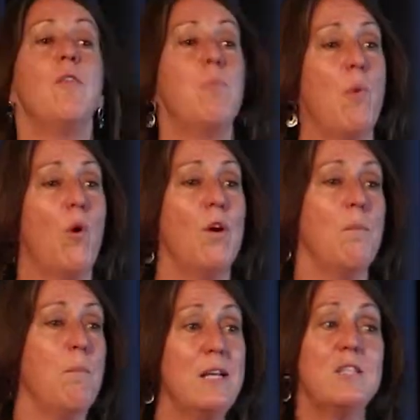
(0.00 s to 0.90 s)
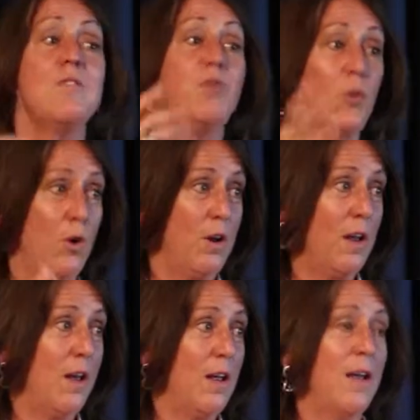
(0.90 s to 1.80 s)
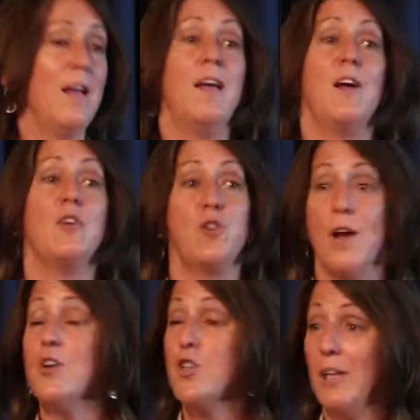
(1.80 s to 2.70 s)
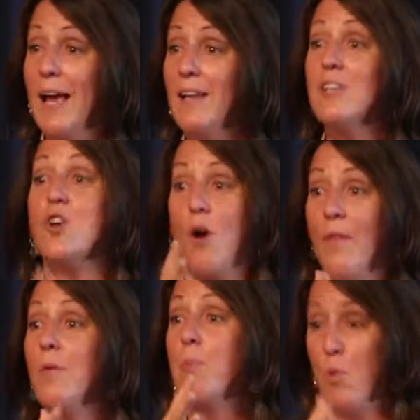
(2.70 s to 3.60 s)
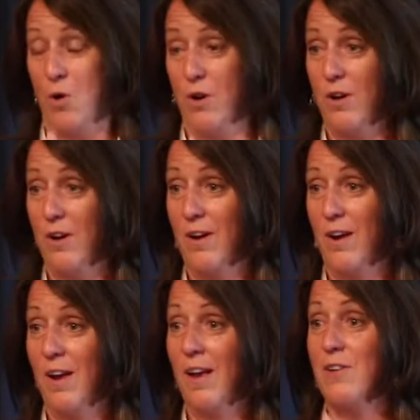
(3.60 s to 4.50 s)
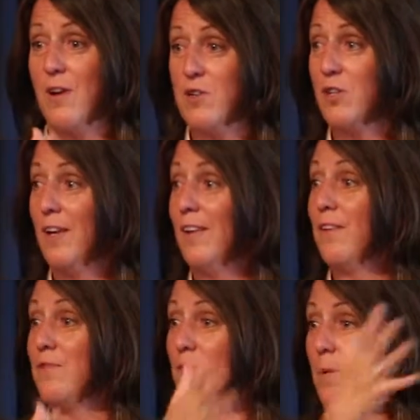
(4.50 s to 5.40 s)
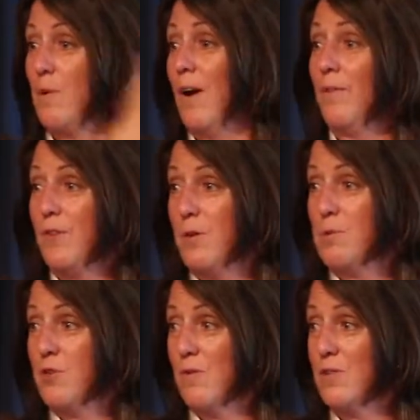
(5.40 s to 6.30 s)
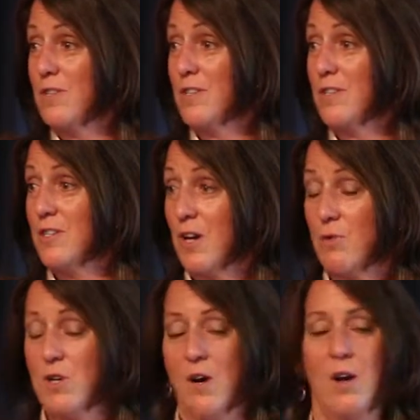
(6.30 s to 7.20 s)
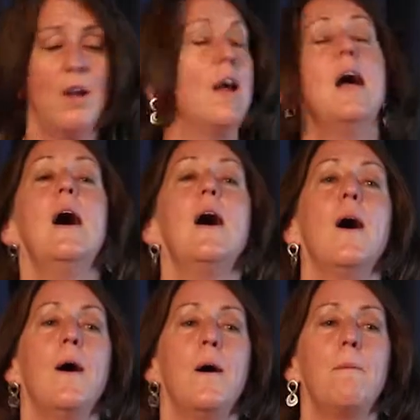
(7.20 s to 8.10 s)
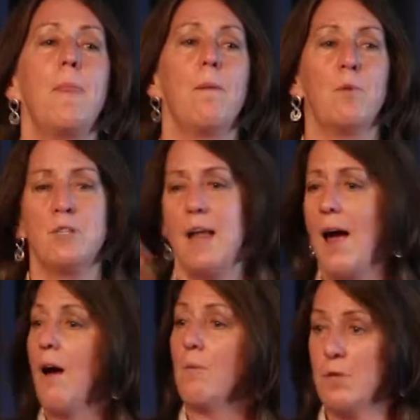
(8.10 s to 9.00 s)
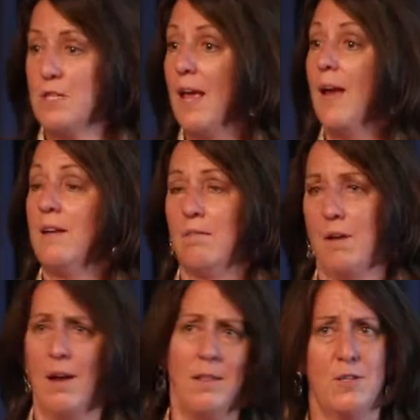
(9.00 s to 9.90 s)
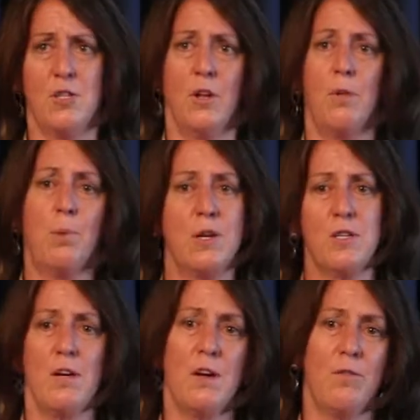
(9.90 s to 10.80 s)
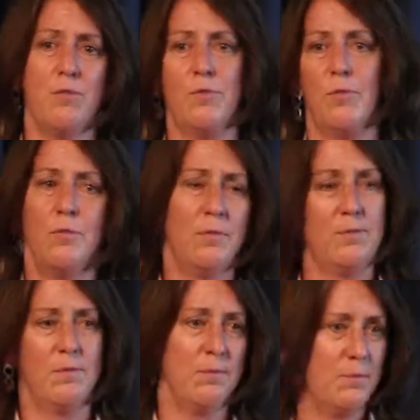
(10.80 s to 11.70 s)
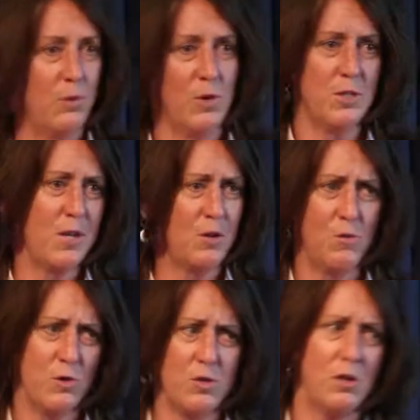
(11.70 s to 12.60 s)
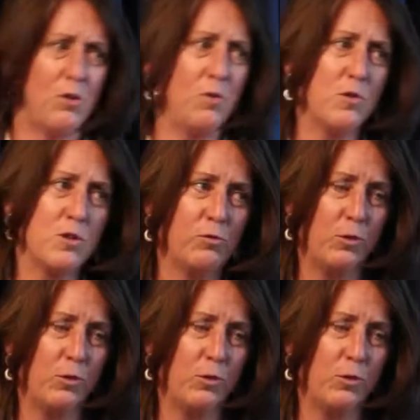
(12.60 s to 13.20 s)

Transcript: The board meets in Florida. Donna Shalala's on the board. Donna Shalala, the former Health and Human Services Secretary, was then, and I think still, president of Florida State University, or University